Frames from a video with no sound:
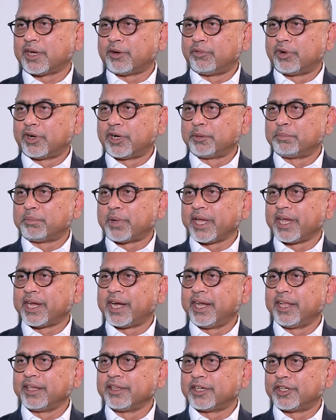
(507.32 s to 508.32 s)
covered by
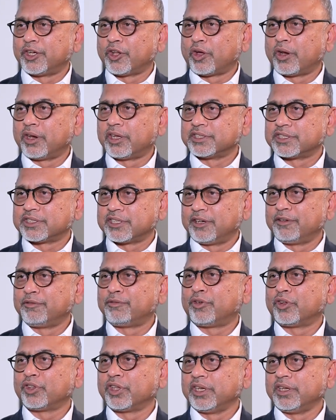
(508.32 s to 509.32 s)
getting the dollars in mm-hmm.
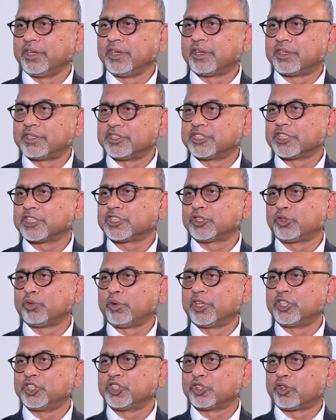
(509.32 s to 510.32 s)
for the year just
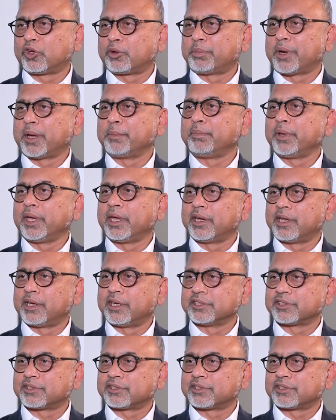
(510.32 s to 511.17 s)
to ensure my P&L